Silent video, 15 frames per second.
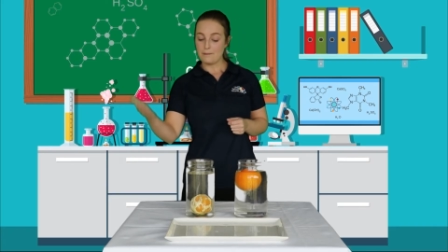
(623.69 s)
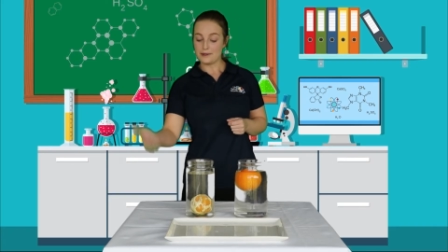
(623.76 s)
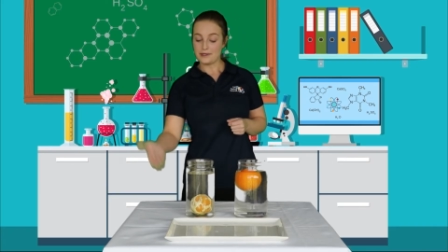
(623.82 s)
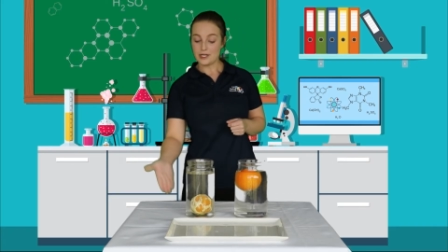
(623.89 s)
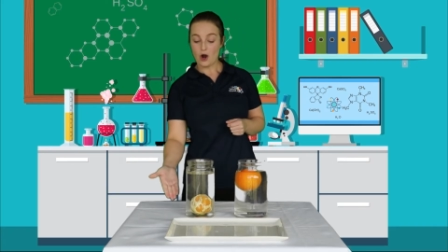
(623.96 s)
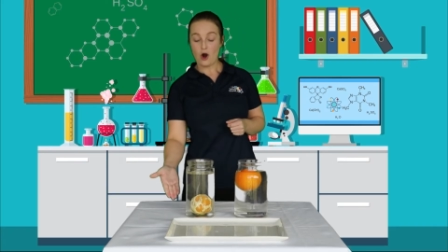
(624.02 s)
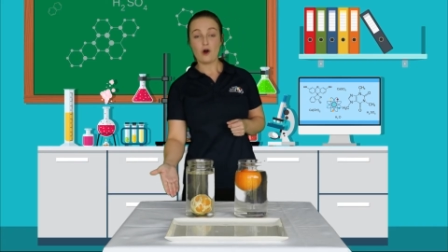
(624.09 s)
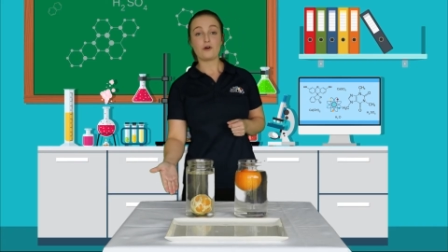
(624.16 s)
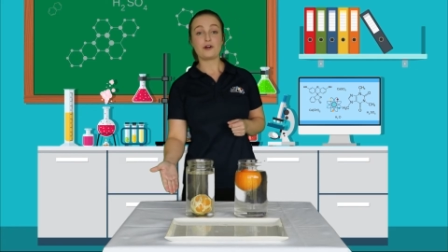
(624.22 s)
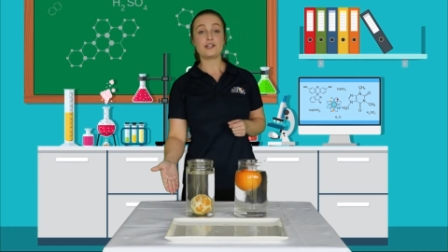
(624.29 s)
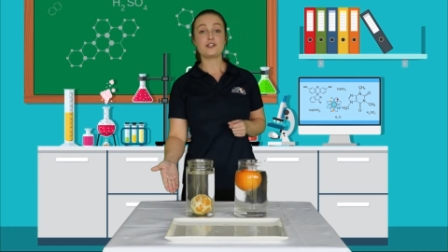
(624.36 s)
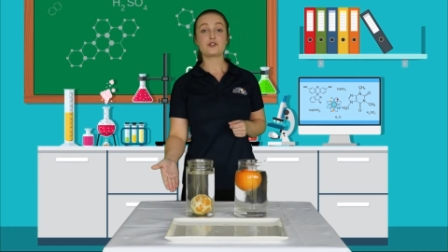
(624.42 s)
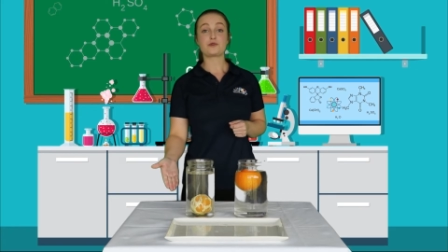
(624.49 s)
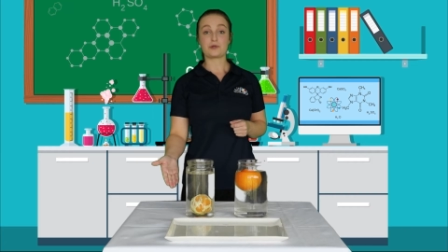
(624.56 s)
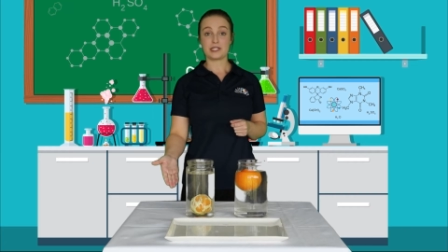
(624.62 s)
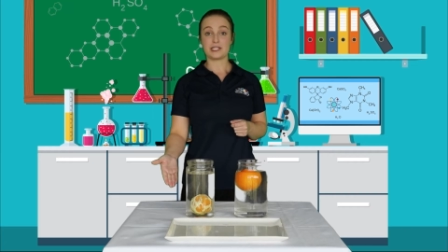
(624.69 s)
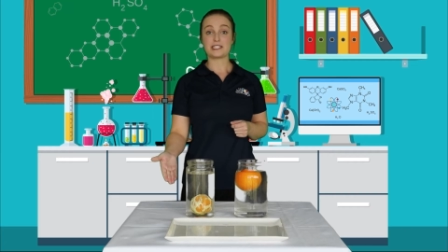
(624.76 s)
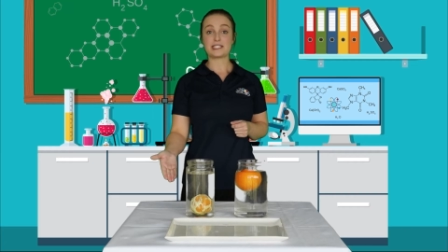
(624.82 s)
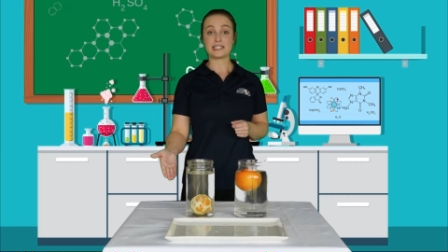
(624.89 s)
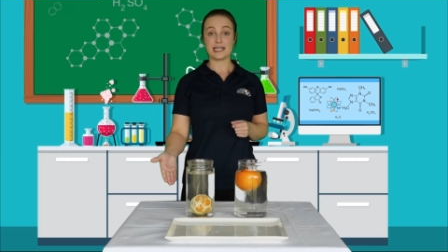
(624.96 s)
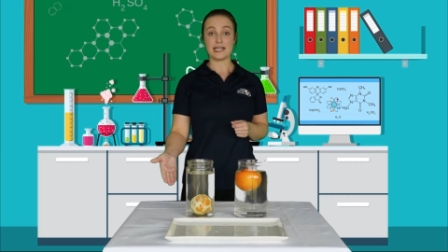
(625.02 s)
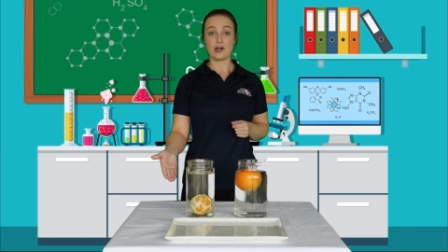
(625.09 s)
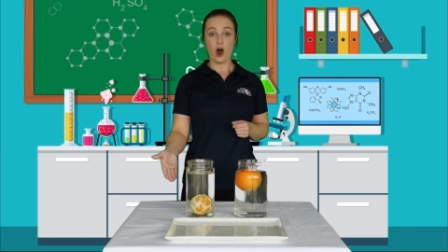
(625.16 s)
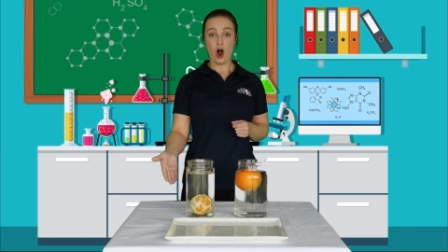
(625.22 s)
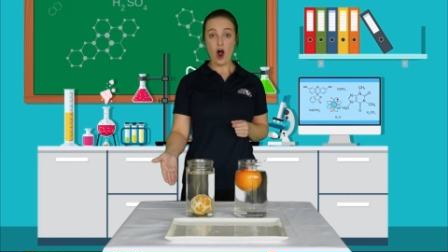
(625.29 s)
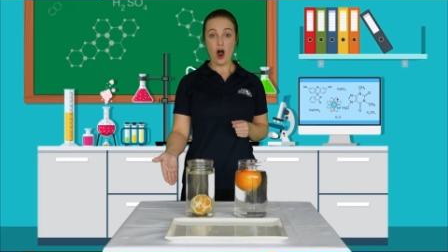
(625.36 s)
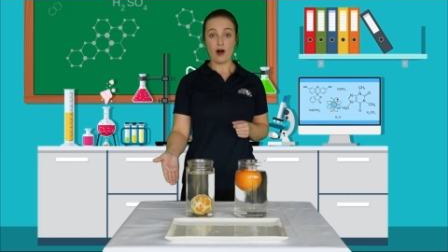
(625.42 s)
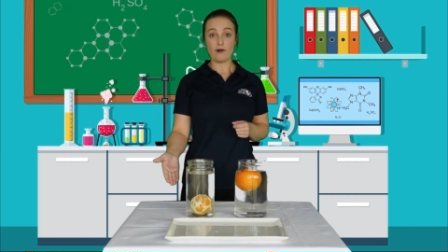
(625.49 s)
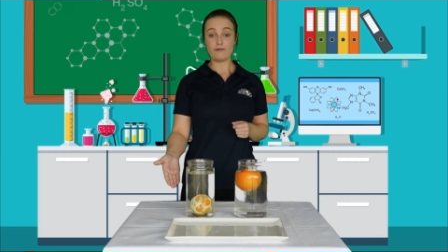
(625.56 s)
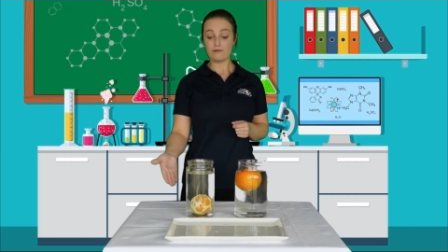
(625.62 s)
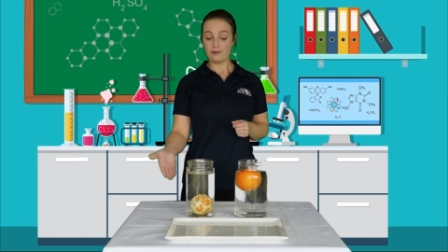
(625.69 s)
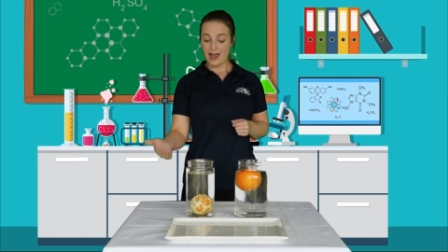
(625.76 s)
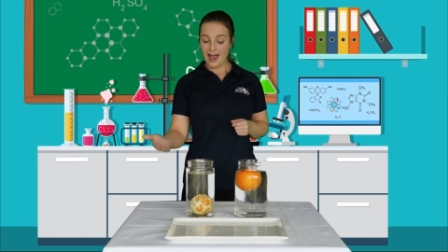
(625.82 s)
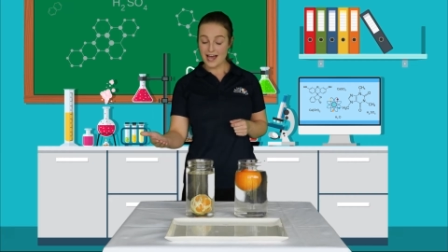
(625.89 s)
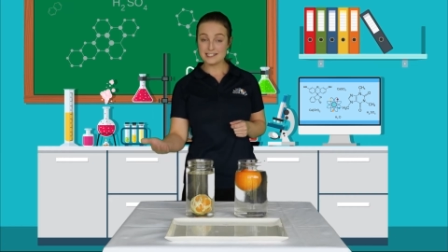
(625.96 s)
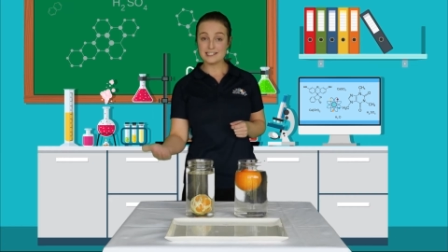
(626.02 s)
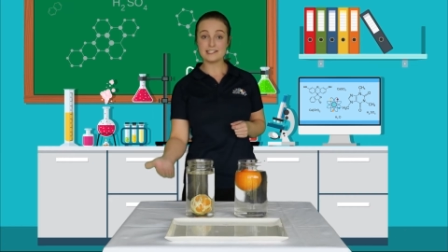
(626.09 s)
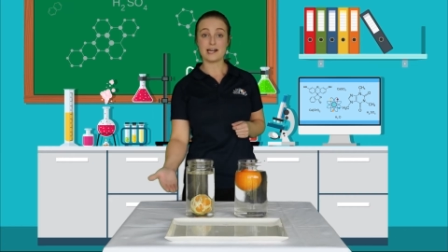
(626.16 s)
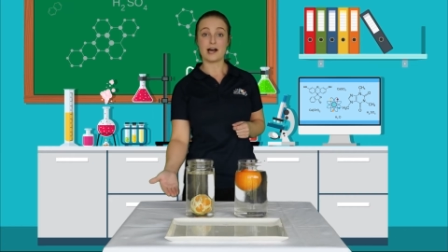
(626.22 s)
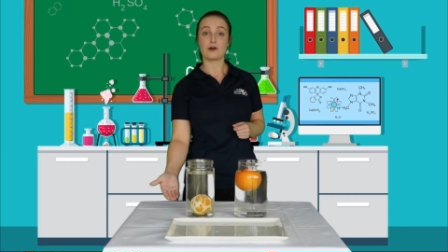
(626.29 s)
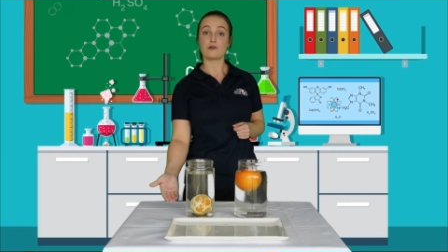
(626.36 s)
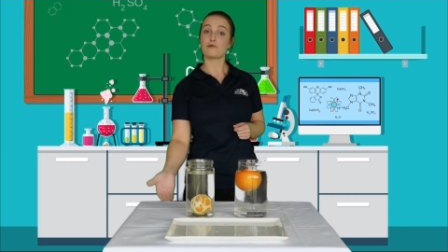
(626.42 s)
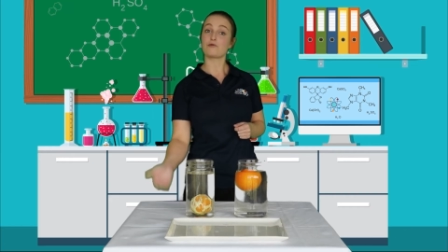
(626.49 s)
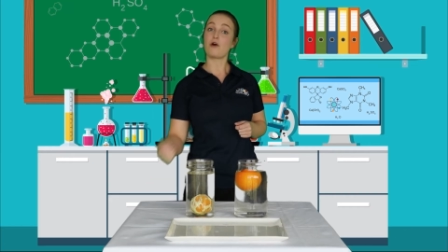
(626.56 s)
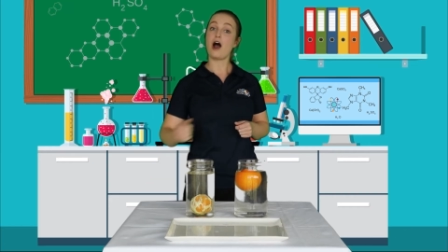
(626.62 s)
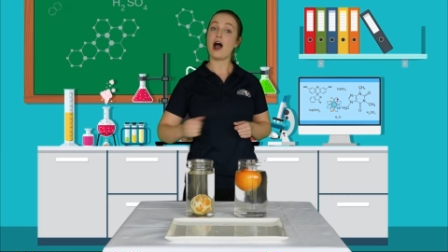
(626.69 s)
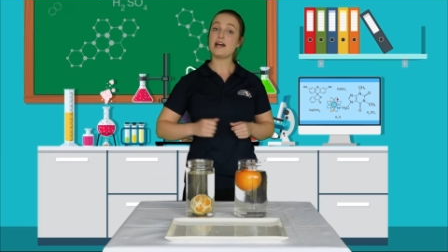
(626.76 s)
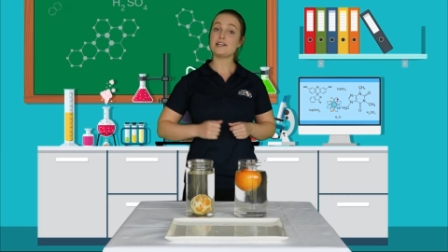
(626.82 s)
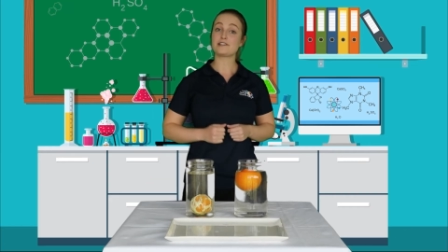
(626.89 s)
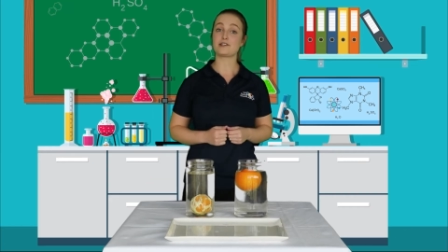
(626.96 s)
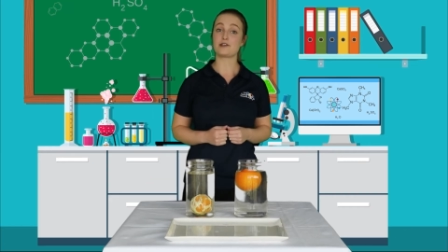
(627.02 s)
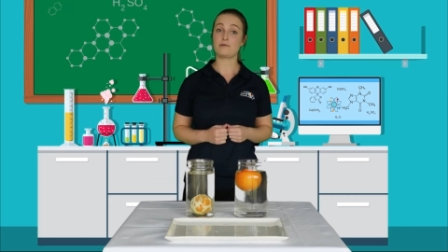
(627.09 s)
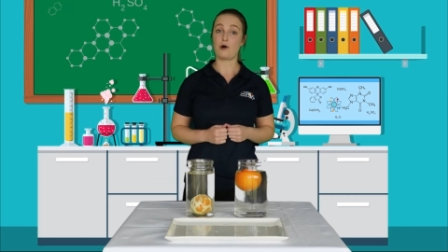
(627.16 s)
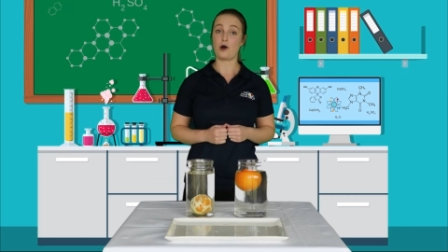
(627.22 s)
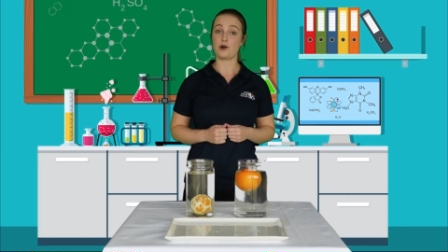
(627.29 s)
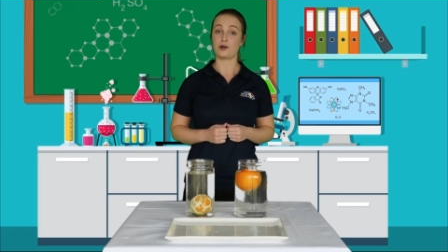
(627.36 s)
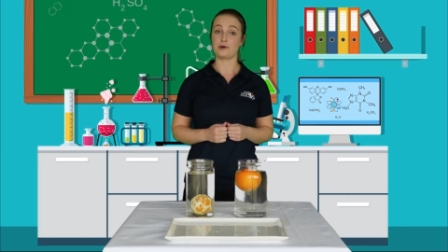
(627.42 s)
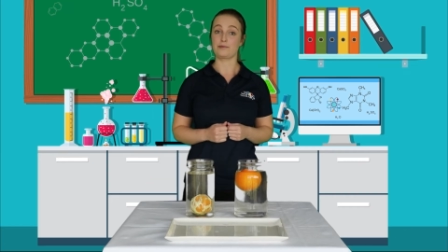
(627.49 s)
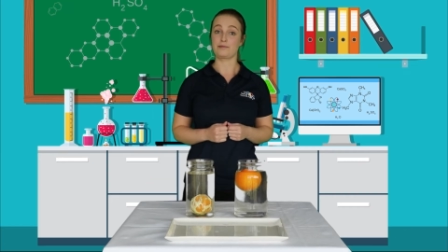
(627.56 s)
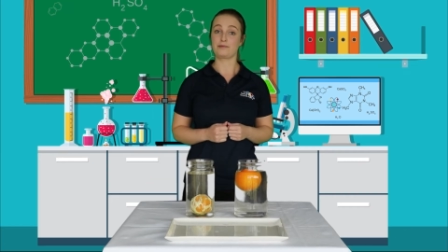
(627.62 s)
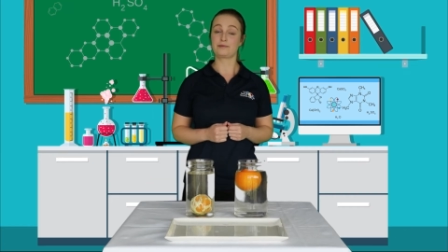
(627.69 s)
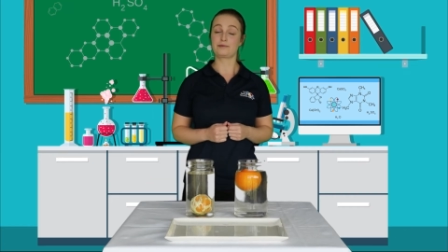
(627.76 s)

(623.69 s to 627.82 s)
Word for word: but the orange with its skin off has sunk right to the bottom.